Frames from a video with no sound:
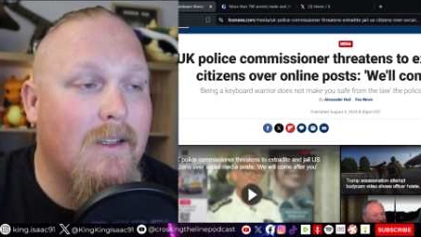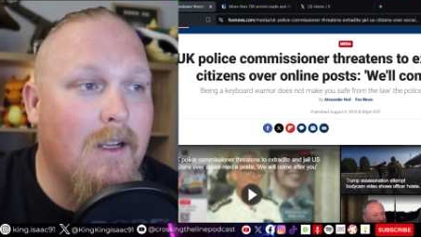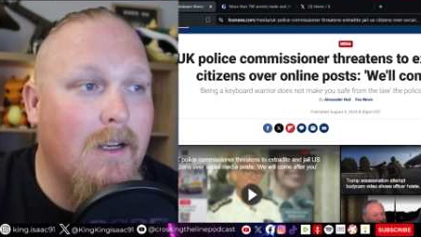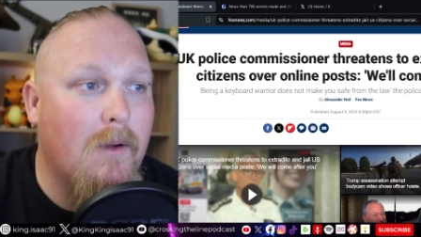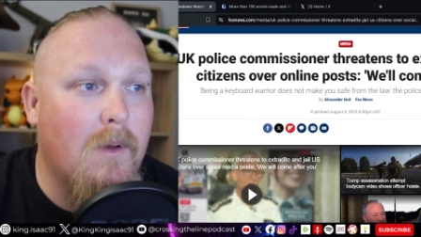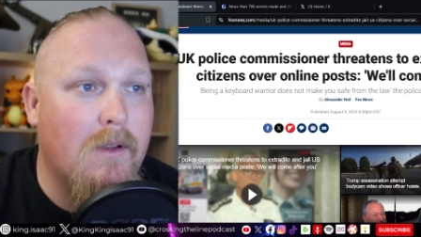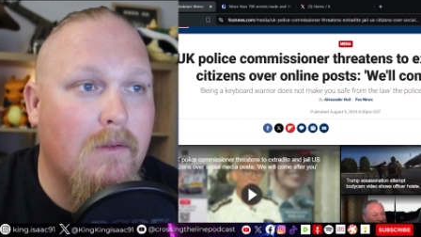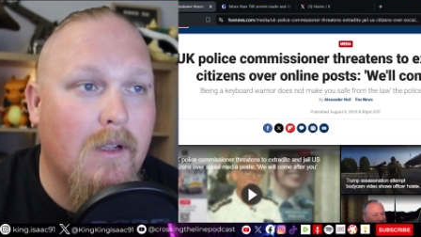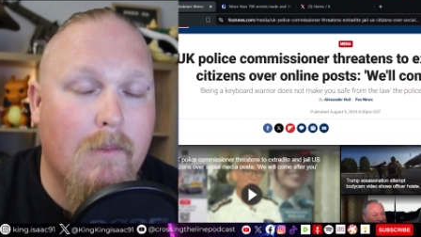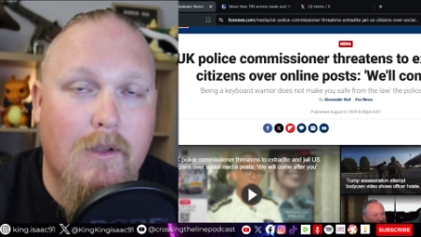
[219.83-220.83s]
I don't know whether
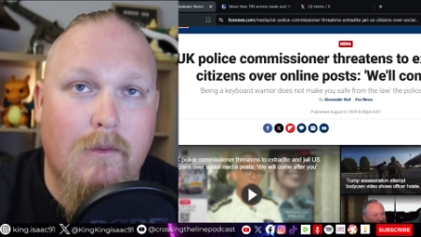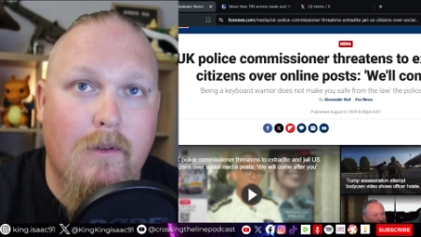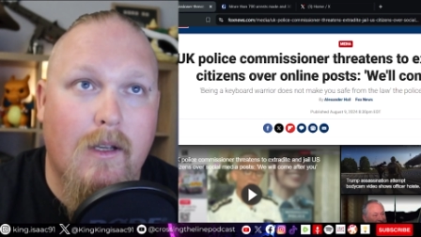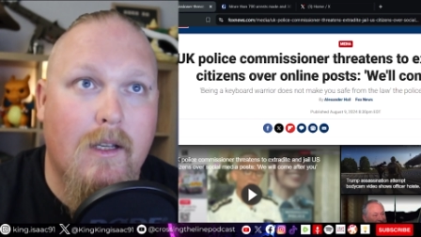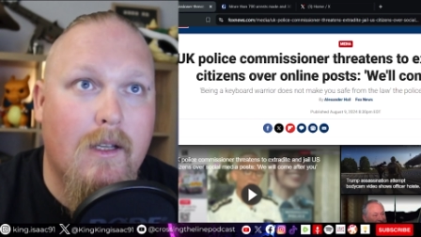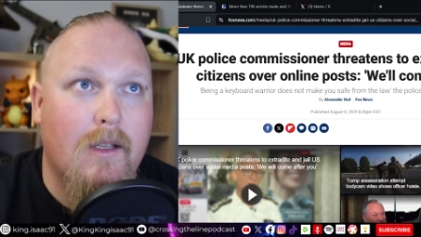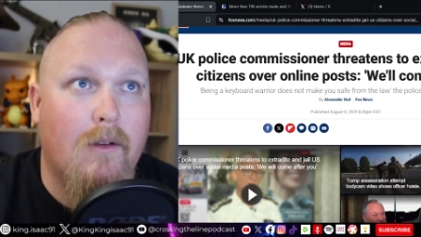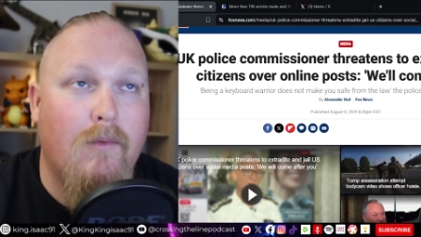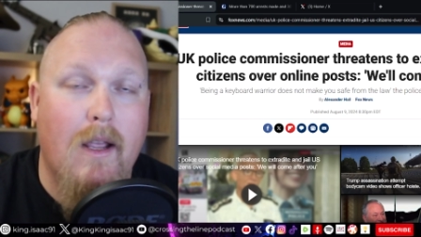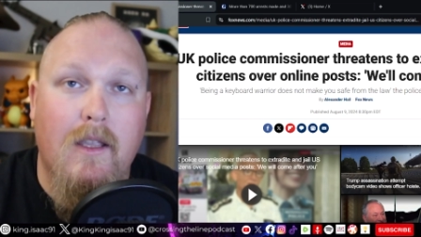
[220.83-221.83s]
it'll come to
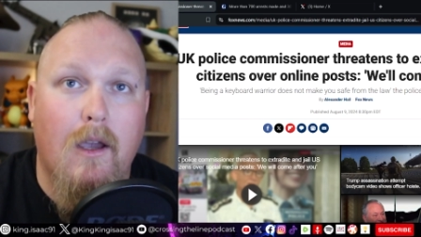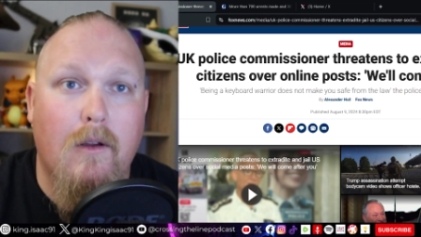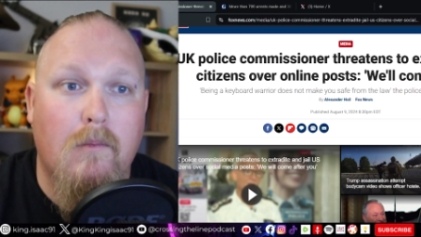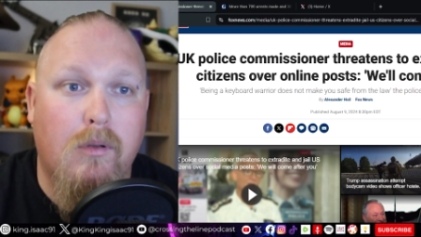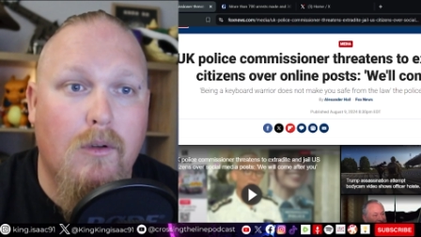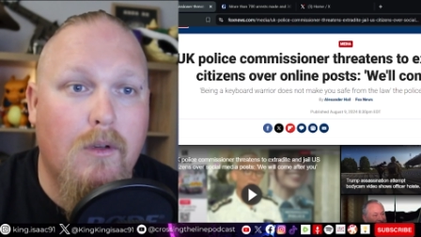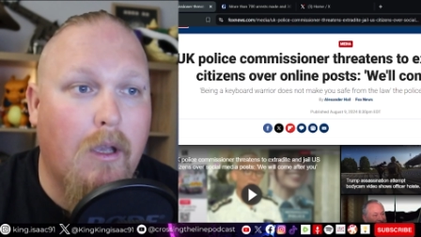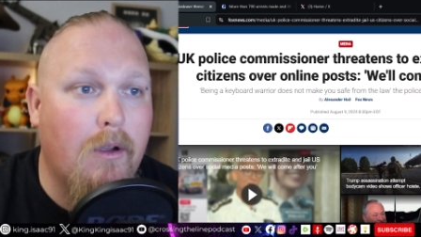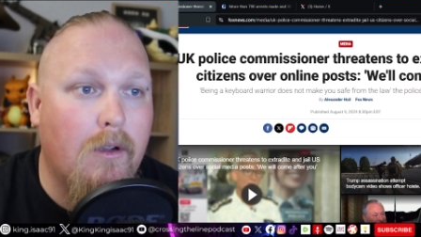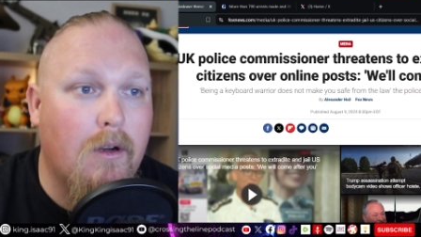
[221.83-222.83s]
a red coat, blue
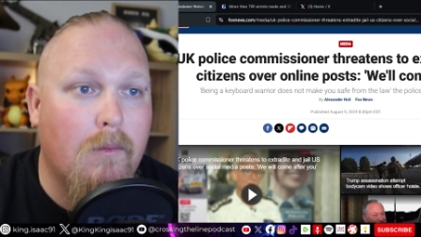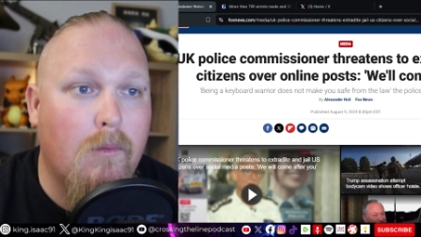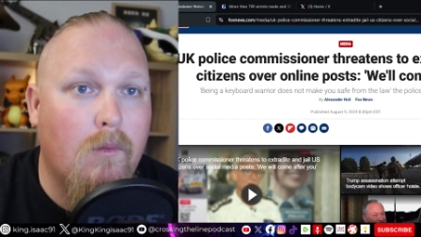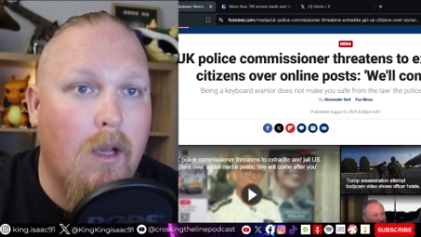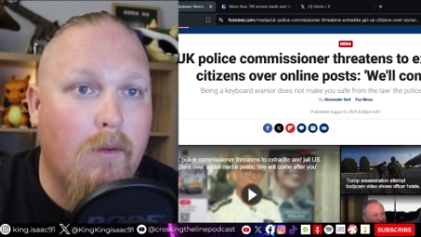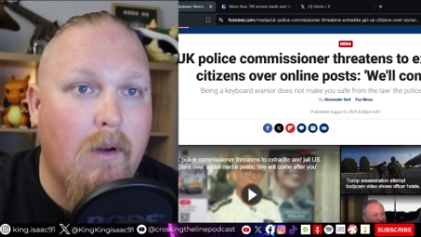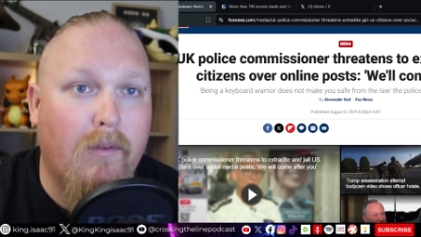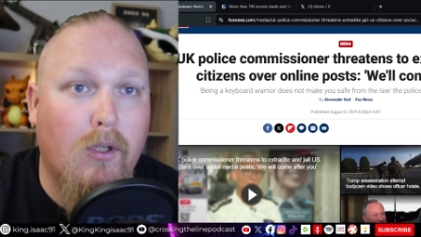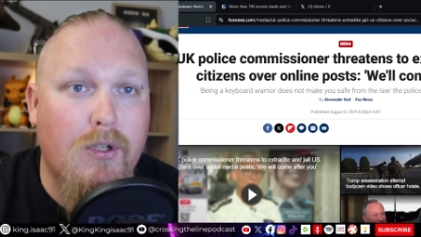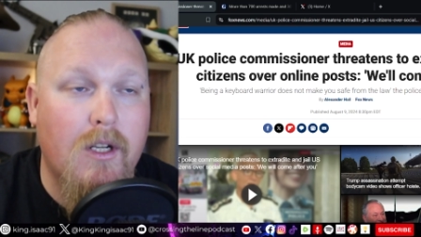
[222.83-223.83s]
coat kind of
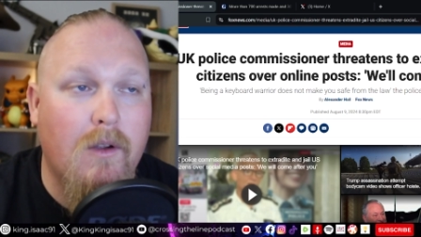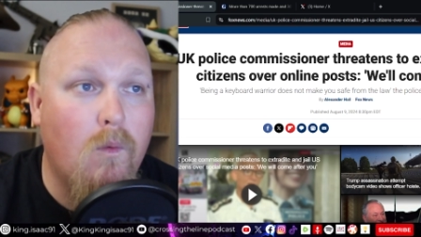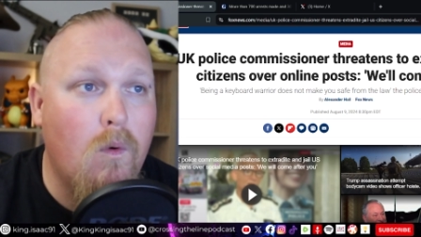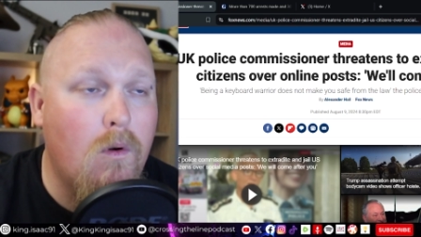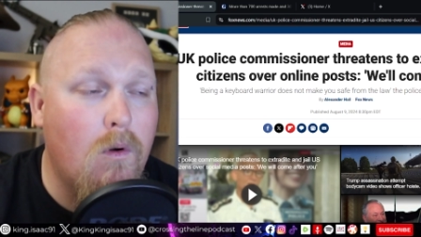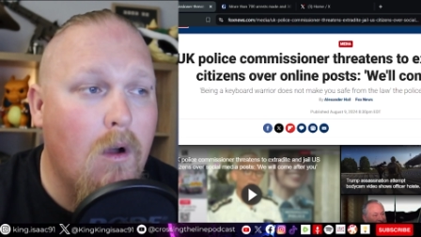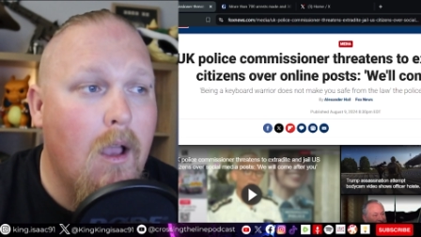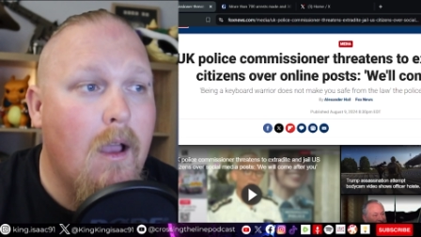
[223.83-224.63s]
revolutionary war,